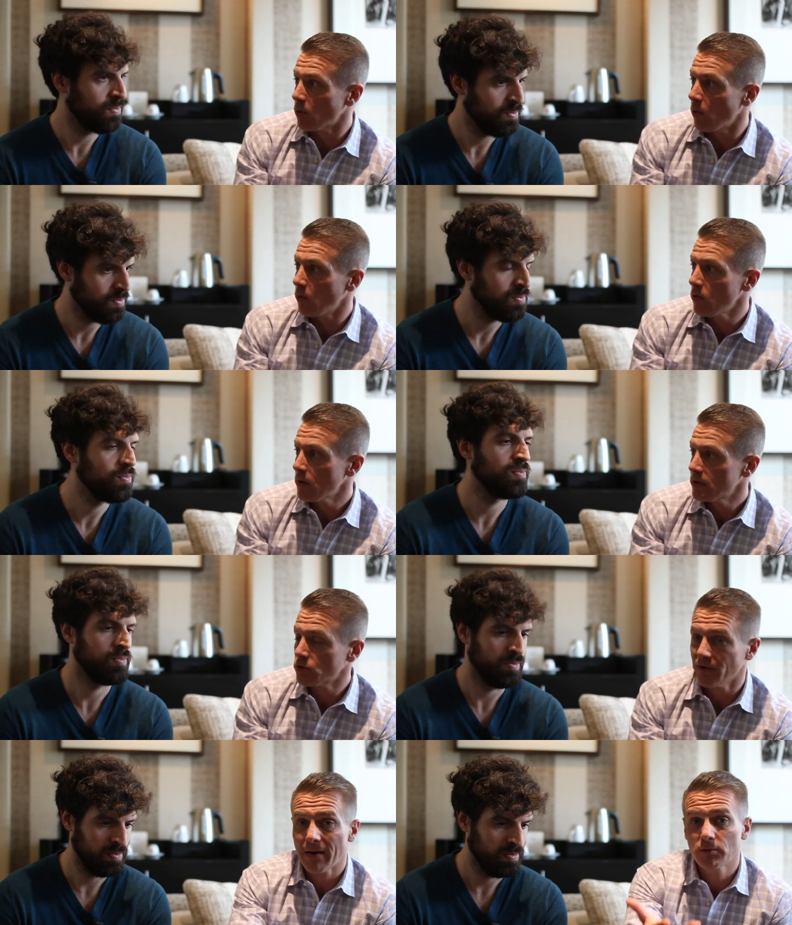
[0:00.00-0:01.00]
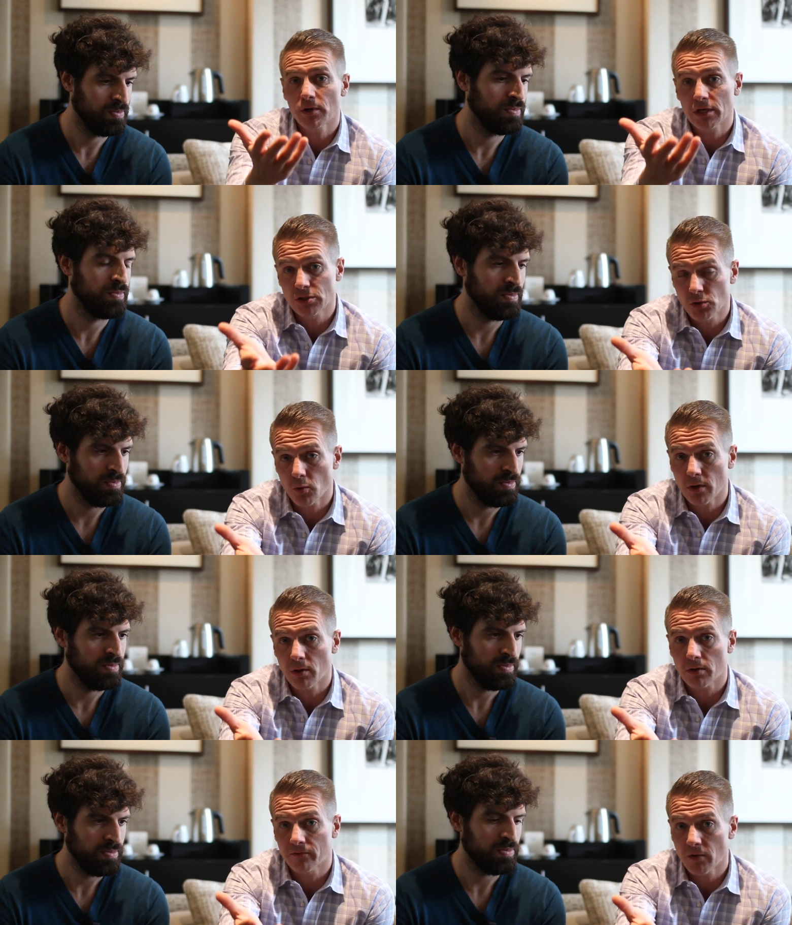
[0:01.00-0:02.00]
Speaker 1: roll? So if I'm doing a
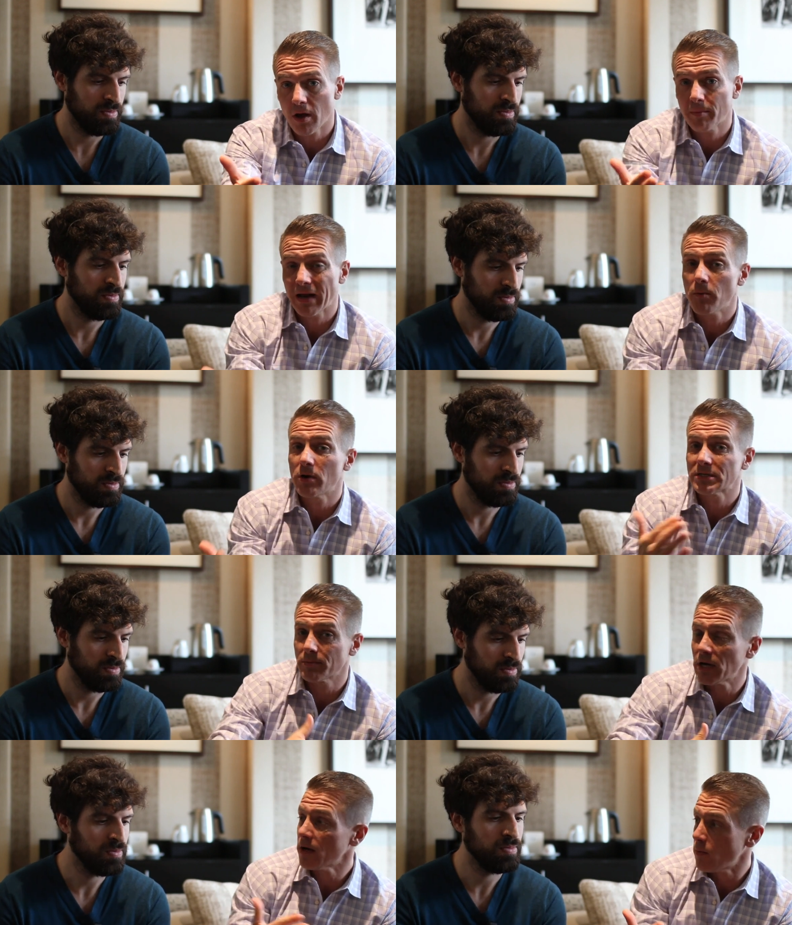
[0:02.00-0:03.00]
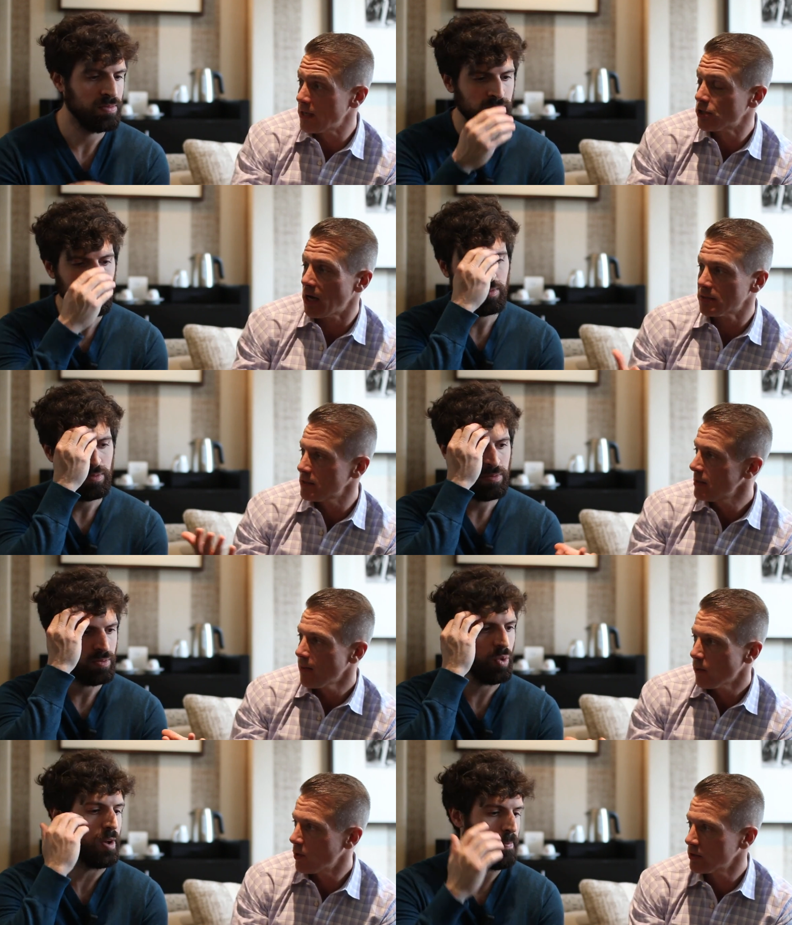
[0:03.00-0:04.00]
tutorial or a vlog, but I want some cutaway shots,
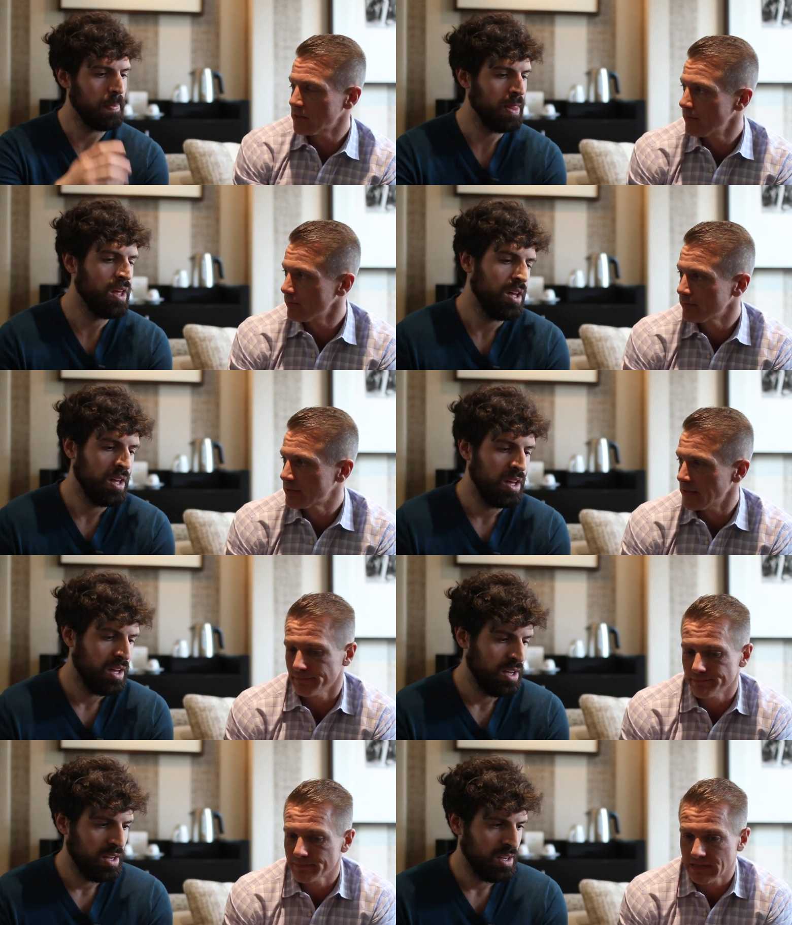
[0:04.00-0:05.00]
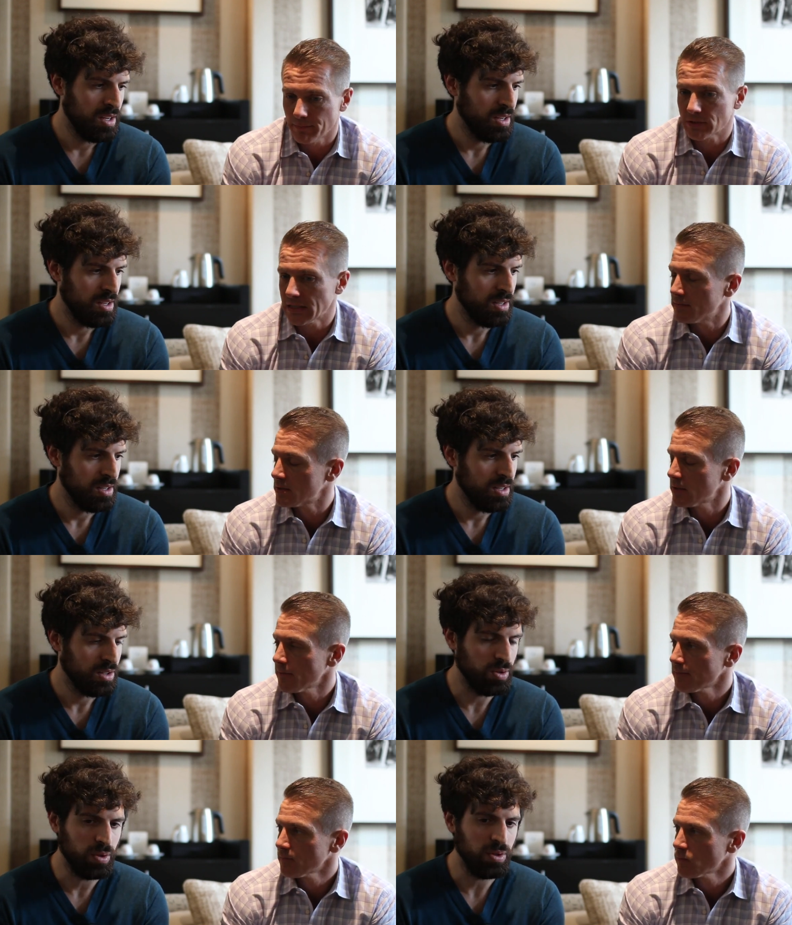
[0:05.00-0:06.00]
right. what are some, some simple tips?
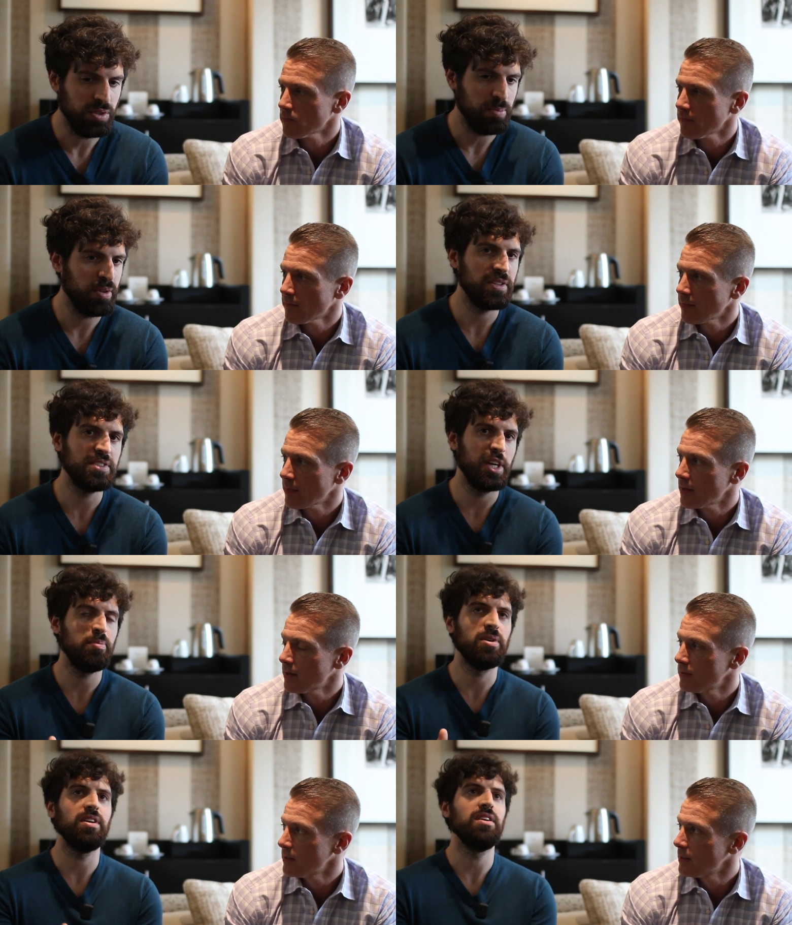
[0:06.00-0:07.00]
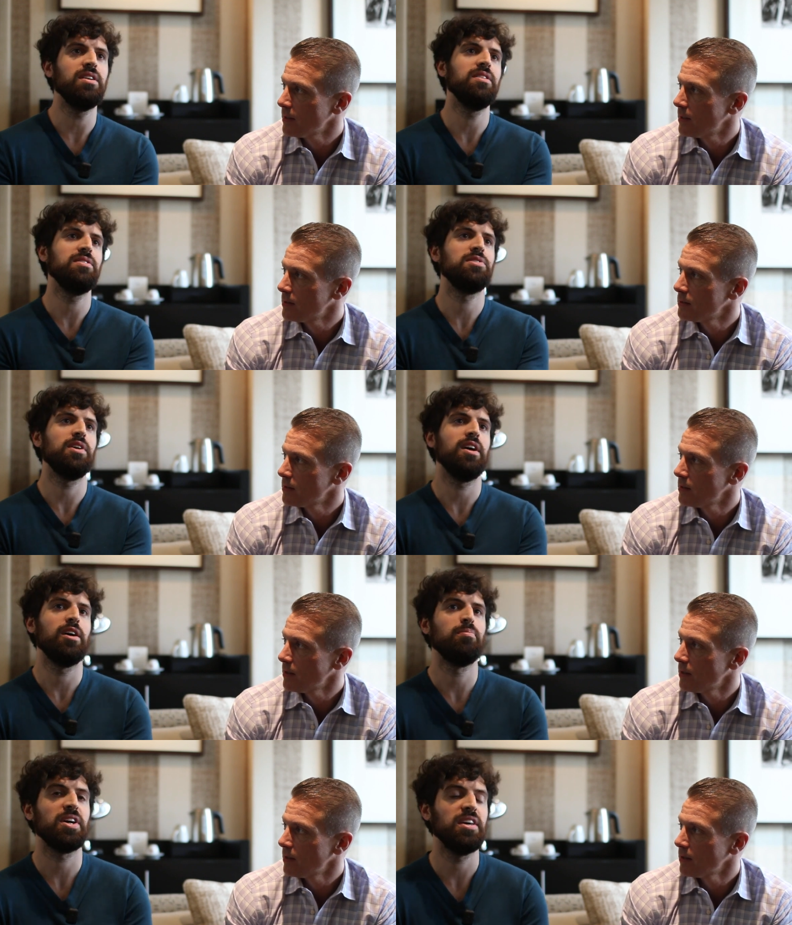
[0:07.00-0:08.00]
Speaker 2: Cool, cool. So perfect example is
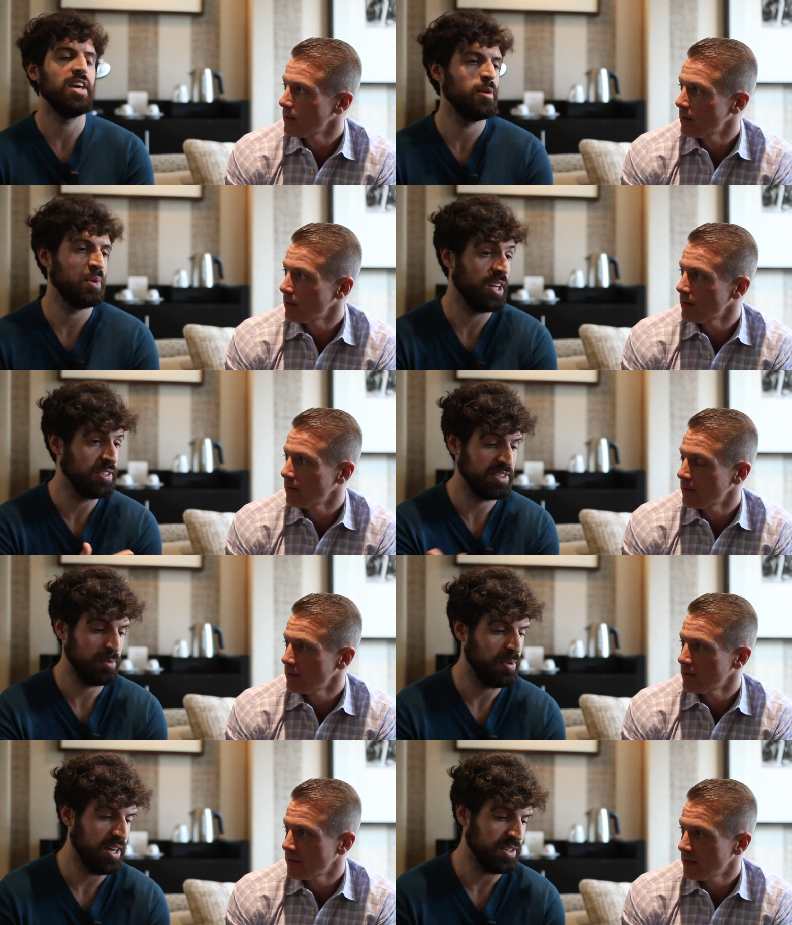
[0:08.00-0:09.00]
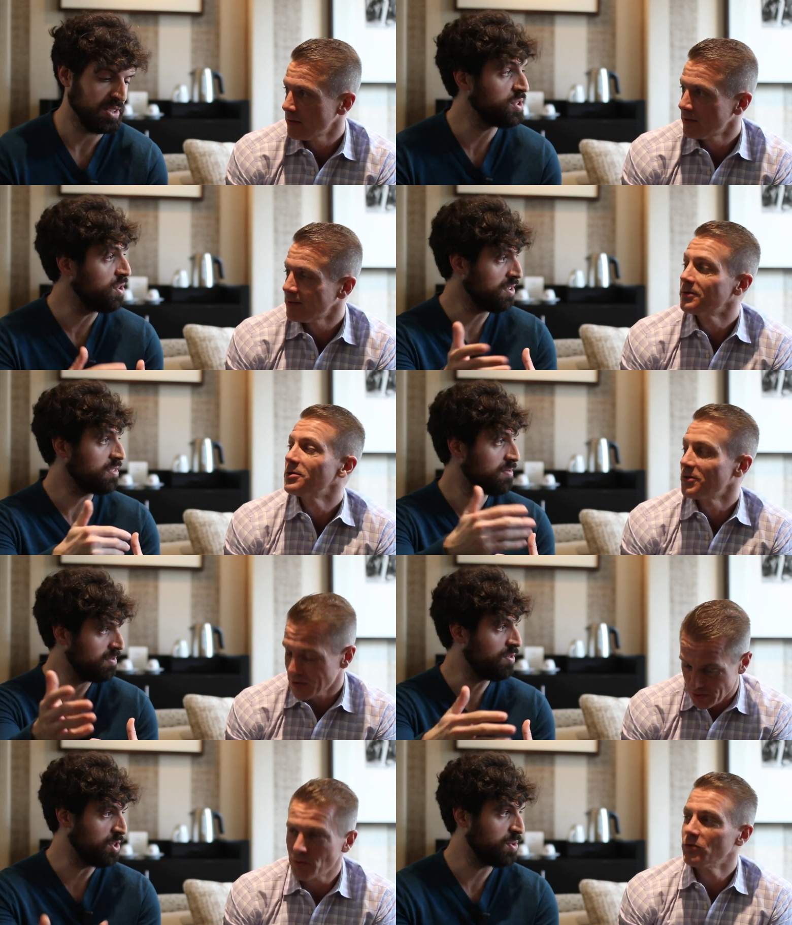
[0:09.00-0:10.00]
uh, Buckingham or Kensington Palace. I'll show the
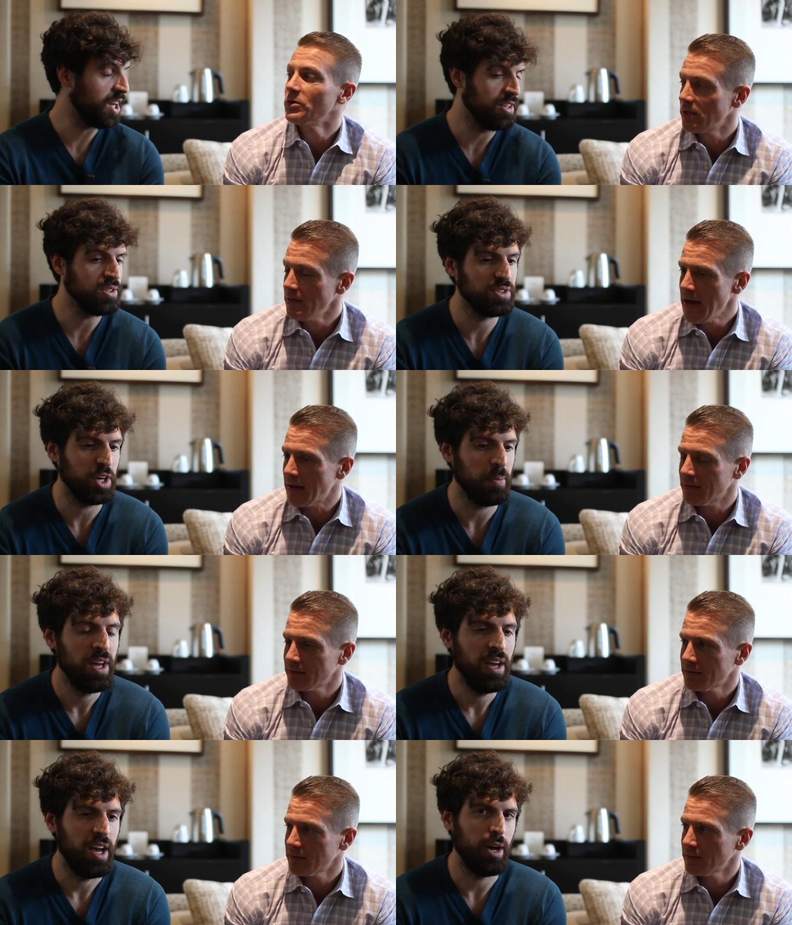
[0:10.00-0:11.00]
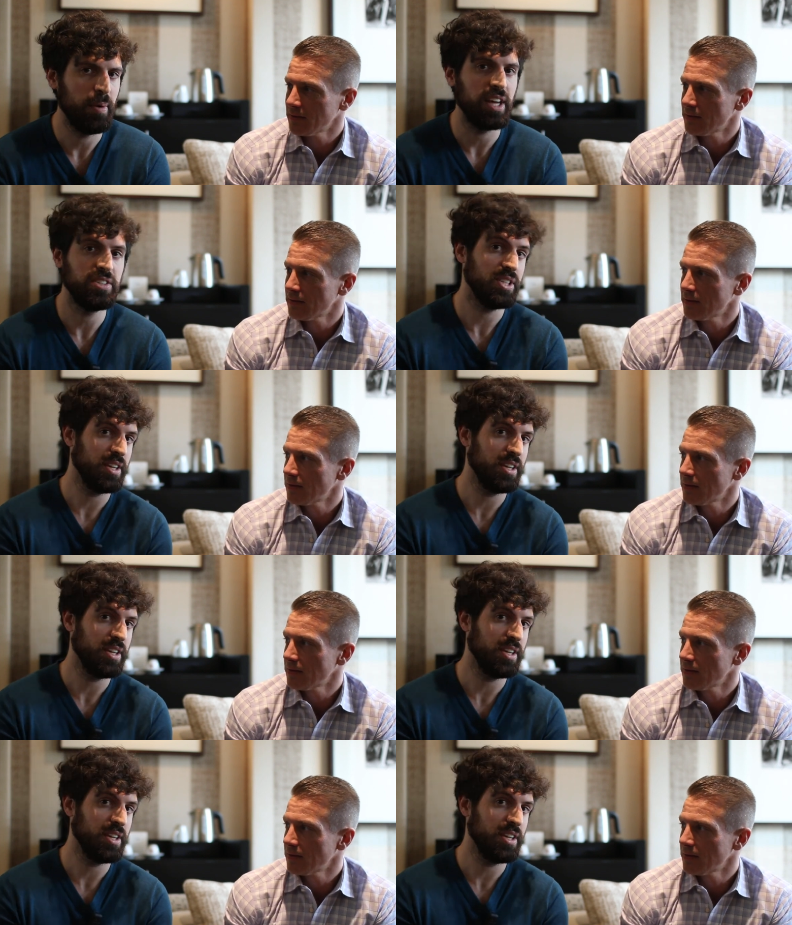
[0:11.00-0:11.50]
footage we got on this yeah. trip. Um, I got